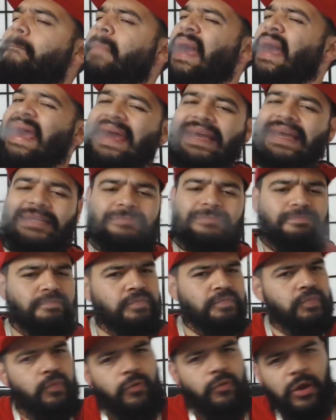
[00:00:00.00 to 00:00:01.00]
Man.
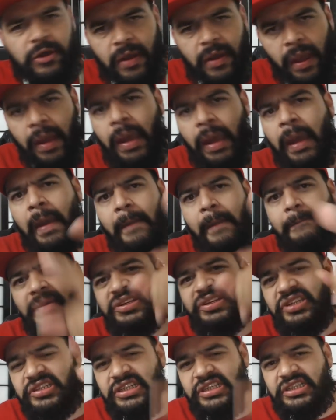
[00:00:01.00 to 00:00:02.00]

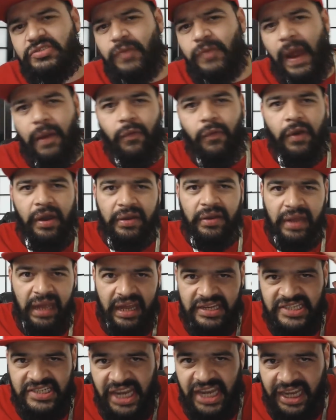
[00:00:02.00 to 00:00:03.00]
Mr.
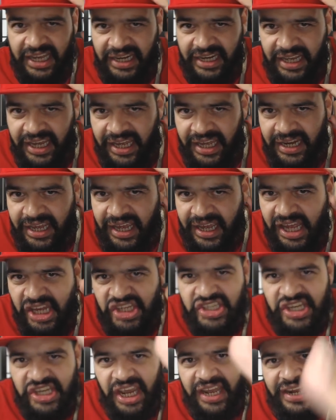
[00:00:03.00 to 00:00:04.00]
JustRight1 checking in
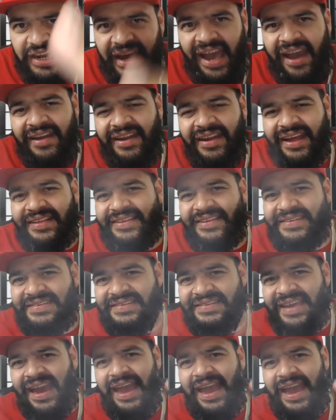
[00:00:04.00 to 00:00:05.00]
and checking out at the
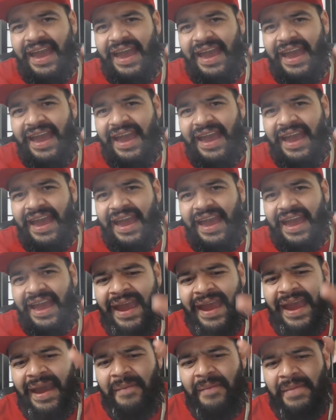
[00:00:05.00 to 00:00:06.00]
same
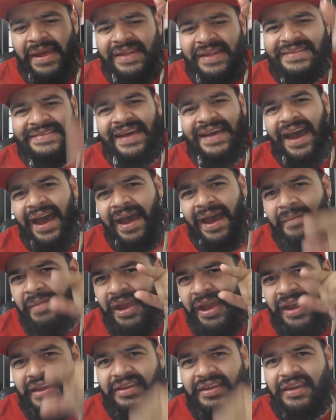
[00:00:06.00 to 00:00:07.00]
damn
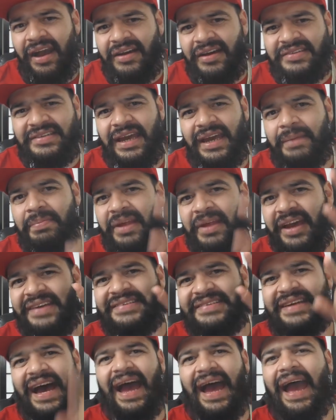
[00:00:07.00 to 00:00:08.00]
time. Y'all stay
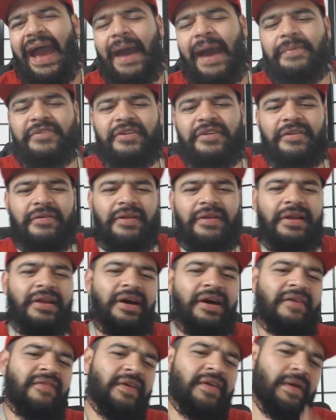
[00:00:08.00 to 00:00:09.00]
blessed. I absolutely
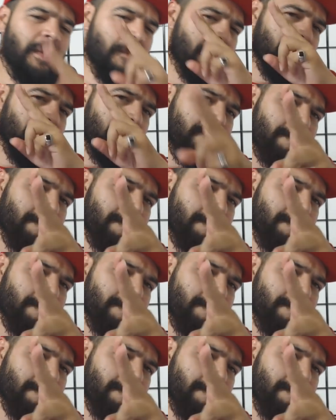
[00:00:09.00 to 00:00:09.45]
love you.